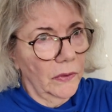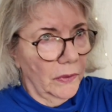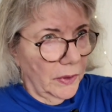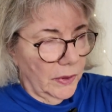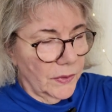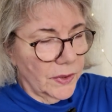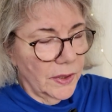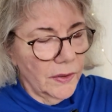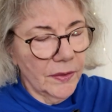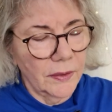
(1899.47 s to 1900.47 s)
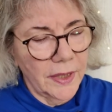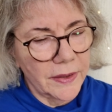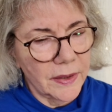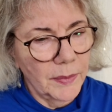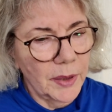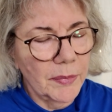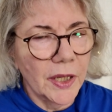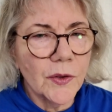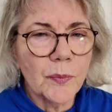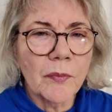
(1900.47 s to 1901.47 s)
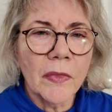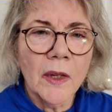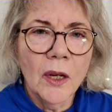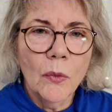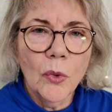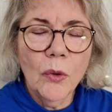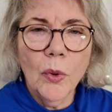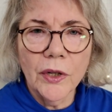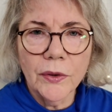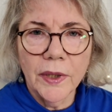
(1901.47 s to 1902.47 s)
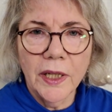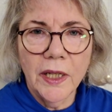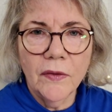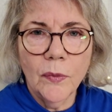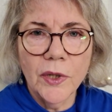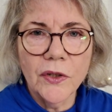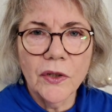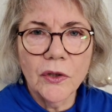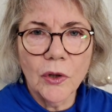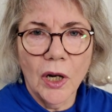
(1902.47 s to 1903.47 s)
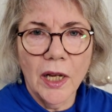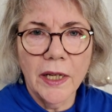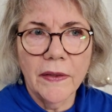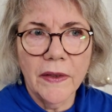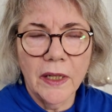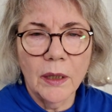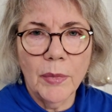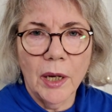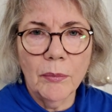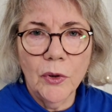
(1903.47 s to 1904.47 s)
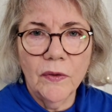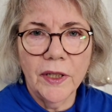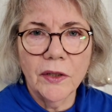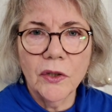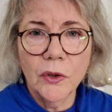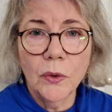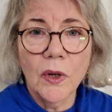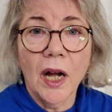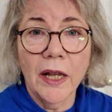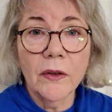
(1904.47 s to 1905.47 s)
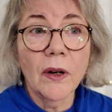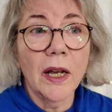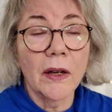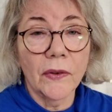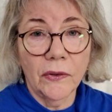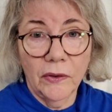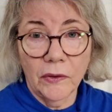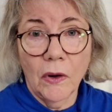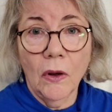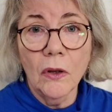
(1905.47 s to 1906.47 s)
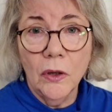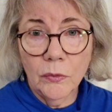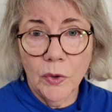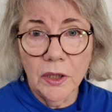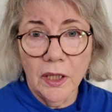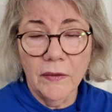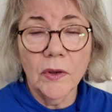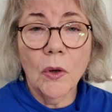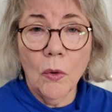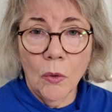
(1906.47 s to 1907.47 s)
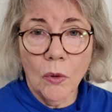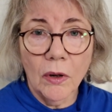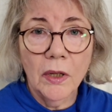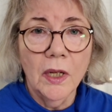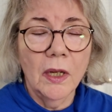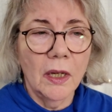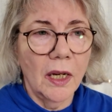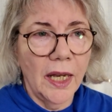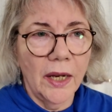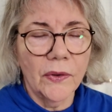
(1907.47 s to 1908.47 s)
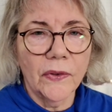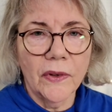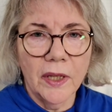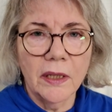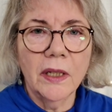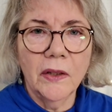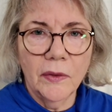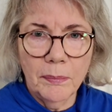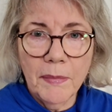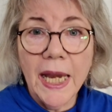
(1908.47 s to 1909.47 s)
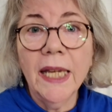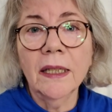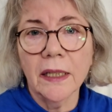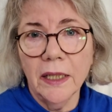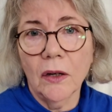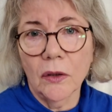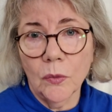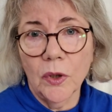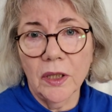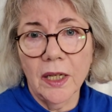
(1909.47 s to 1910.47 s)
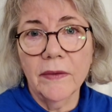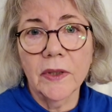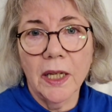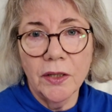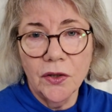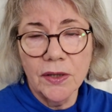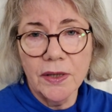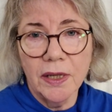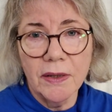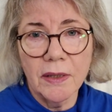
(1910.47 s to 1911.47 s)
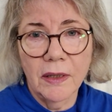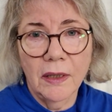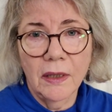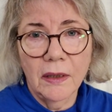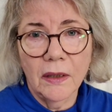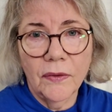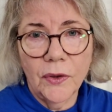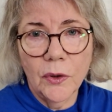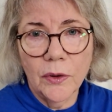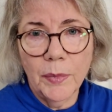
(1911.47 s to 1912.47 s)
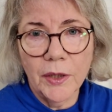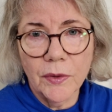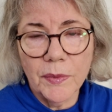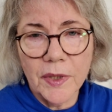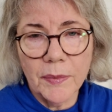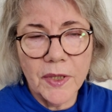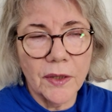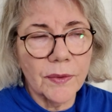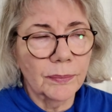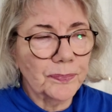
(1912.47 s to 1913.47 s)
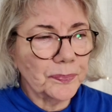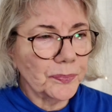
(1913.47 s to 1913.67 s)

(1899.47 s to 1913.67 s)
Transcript: circular stairs, that's a bit much. We're wondering if we should try and think about moving to either a house that's all on one level or a house that is mainly on one level and just has a few of the bedrooms upstairs.